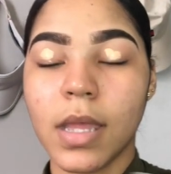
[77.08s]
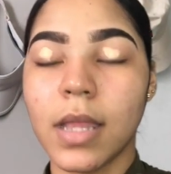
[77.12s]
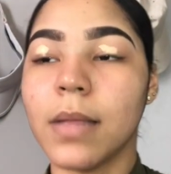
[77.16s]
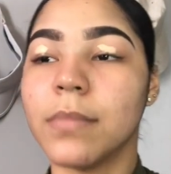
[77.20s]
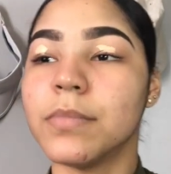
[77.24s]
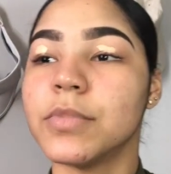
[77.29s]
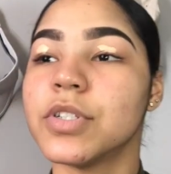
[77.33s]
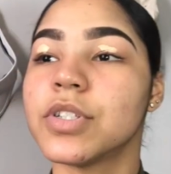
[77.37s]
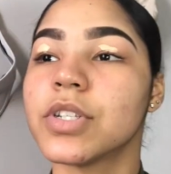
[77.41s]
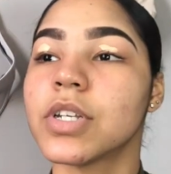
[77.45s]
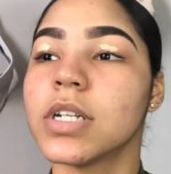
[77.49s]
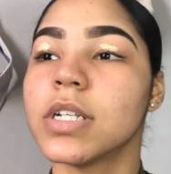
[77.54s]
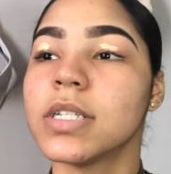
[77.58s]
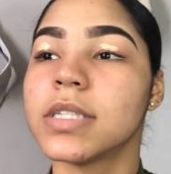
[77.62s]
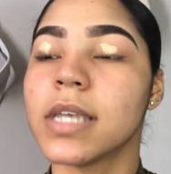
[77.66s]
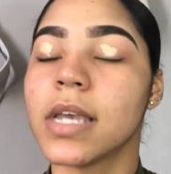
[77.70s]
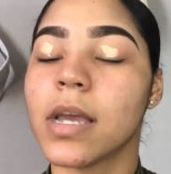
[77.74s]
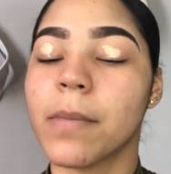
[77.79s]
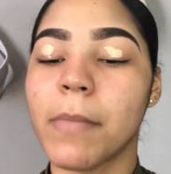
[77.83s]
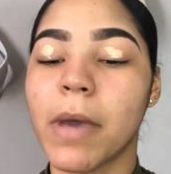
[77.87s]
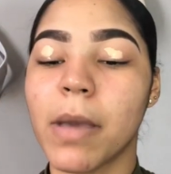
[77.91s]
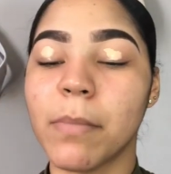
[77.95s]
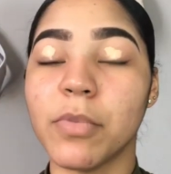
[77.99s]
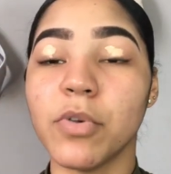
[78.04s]
I'm just going to
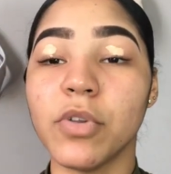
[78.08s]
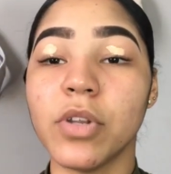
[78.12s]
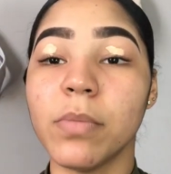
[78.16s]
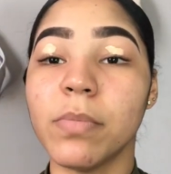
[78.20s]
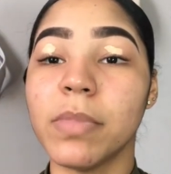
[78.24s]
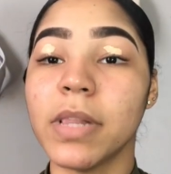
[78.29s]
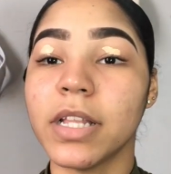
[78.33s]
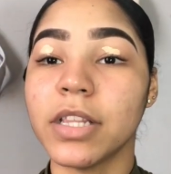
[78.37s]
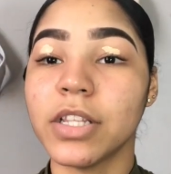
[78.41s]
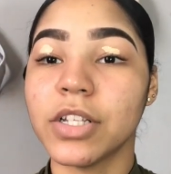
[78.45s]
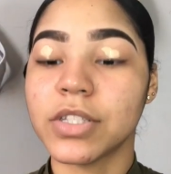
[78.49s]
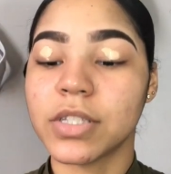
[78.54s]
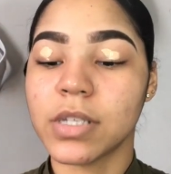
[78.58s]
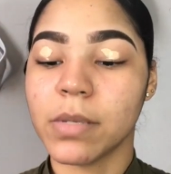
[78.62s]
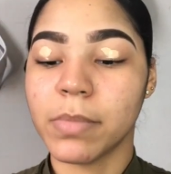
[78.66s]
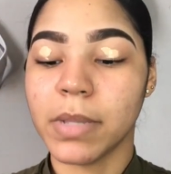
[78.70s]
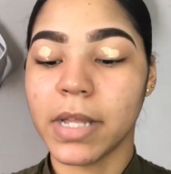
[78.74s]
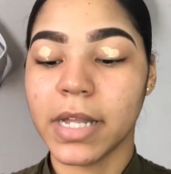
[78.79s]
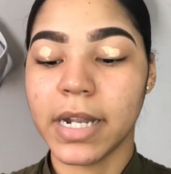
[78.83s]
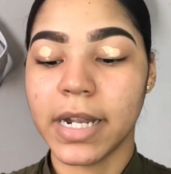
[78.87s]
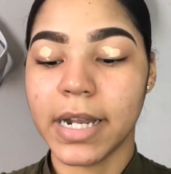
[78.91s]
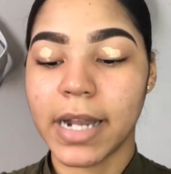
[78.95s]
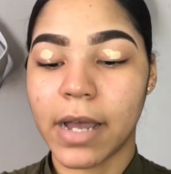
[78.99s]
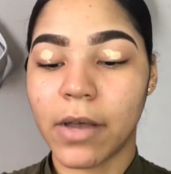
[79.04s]
take my beauty blender to
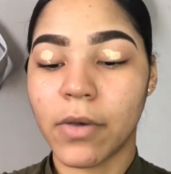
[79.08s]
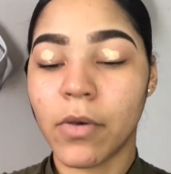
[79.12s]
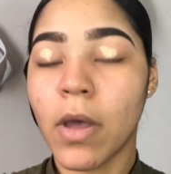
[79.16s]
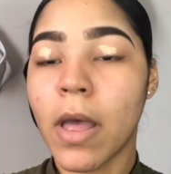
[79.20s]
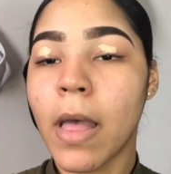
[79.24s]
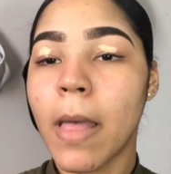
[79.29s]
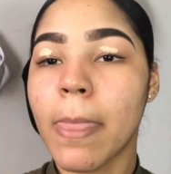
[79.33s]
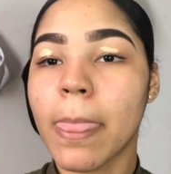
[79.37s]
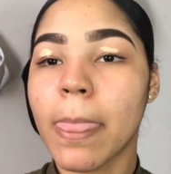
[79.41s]
blend it out.